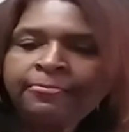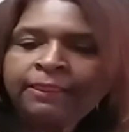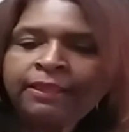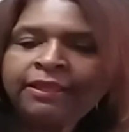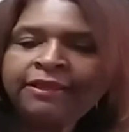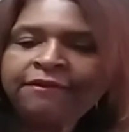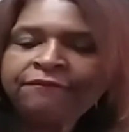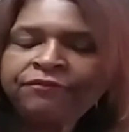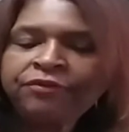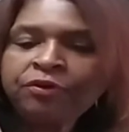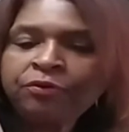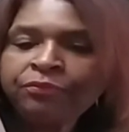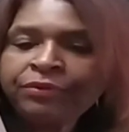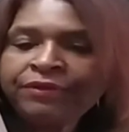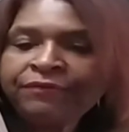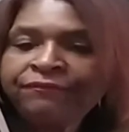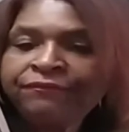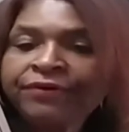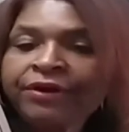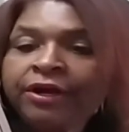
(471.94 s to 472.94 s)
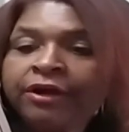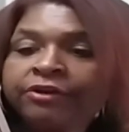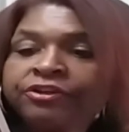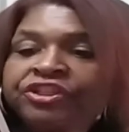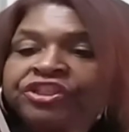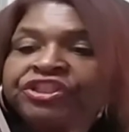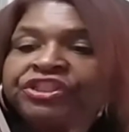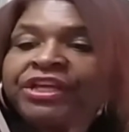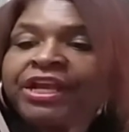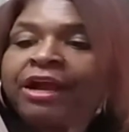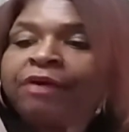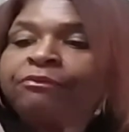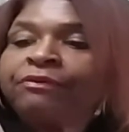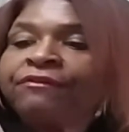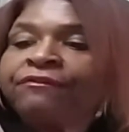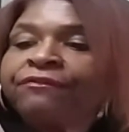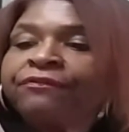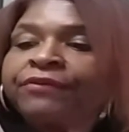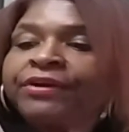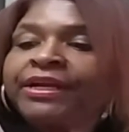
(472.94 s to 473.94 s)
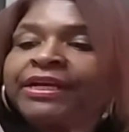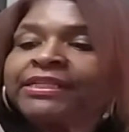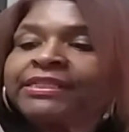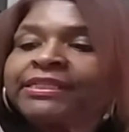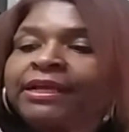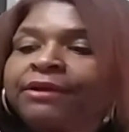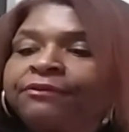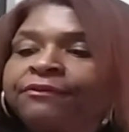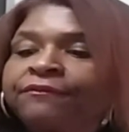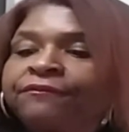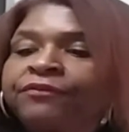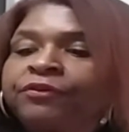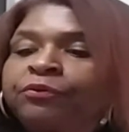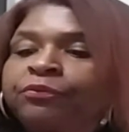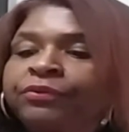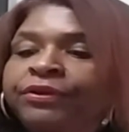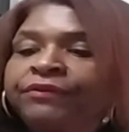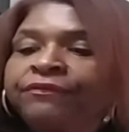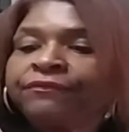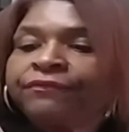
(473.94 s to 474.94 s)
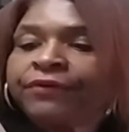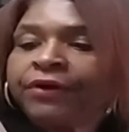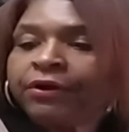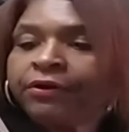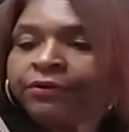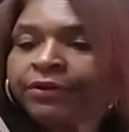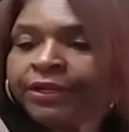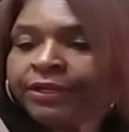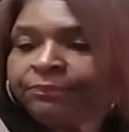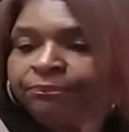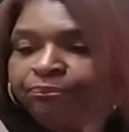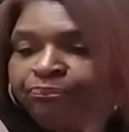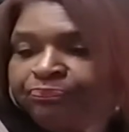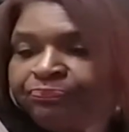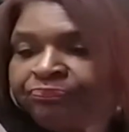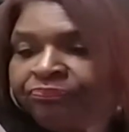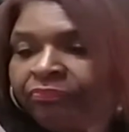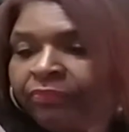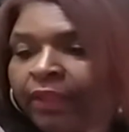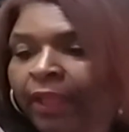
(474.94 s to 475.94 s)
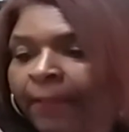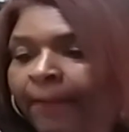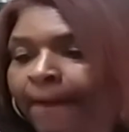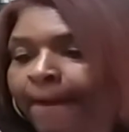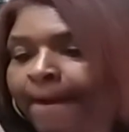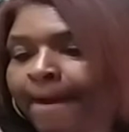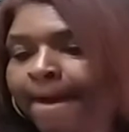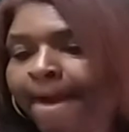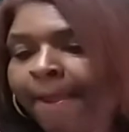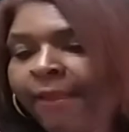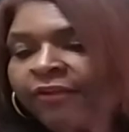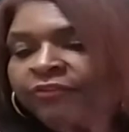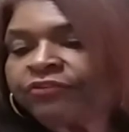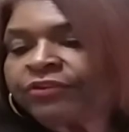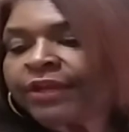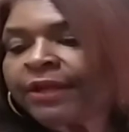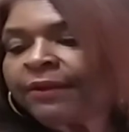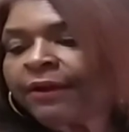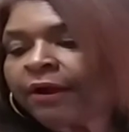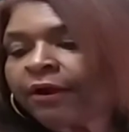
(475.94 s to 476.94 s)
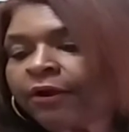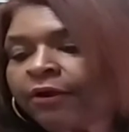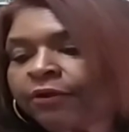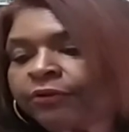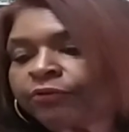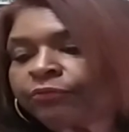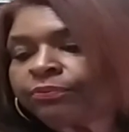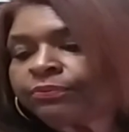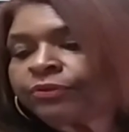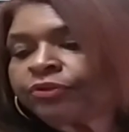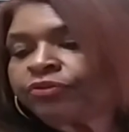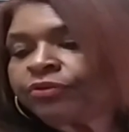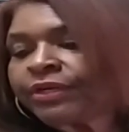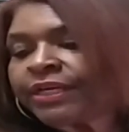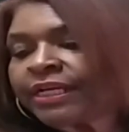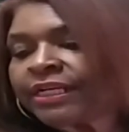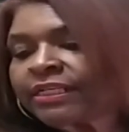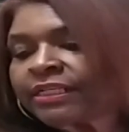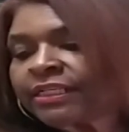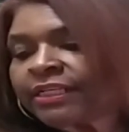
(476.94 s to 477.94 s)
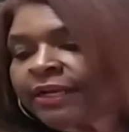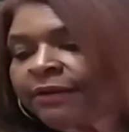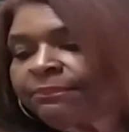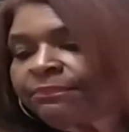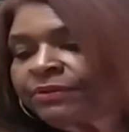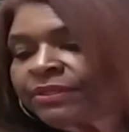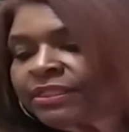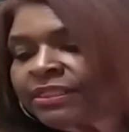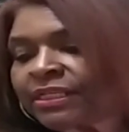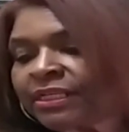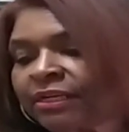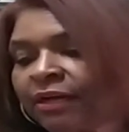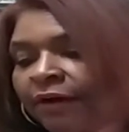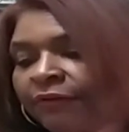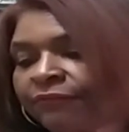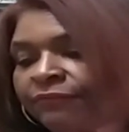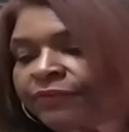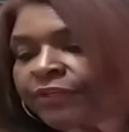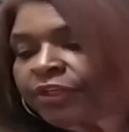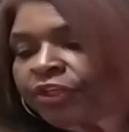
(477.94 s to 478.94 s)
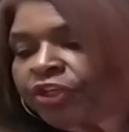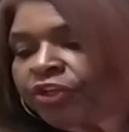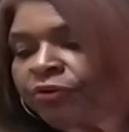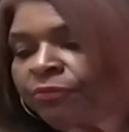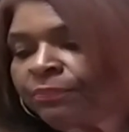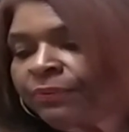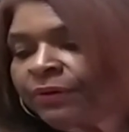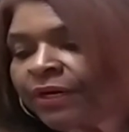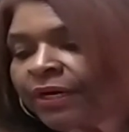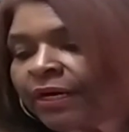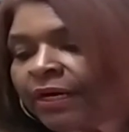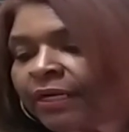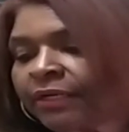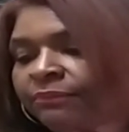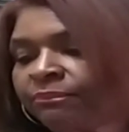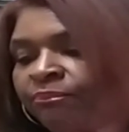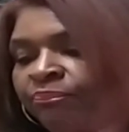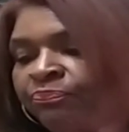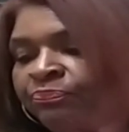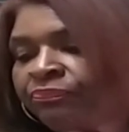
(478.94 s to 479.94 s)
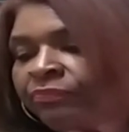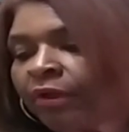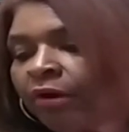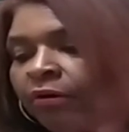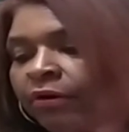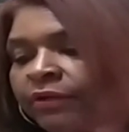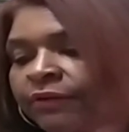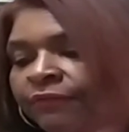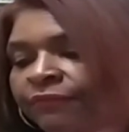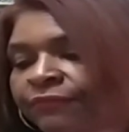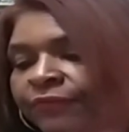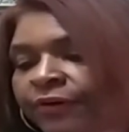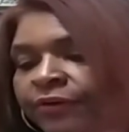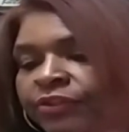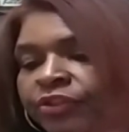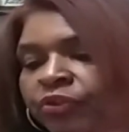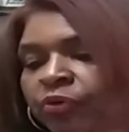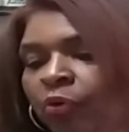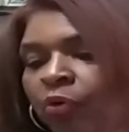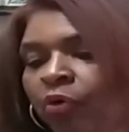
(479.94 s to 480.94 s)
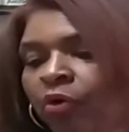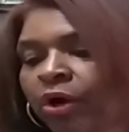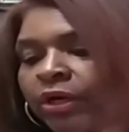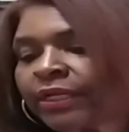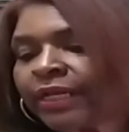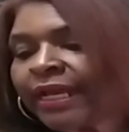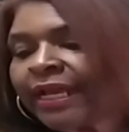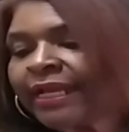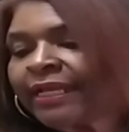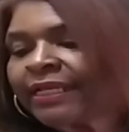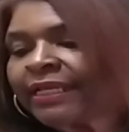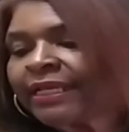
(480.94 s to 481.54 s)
If you refer, share with friends, and if you refer it, you get 10% off the coupon on the first order and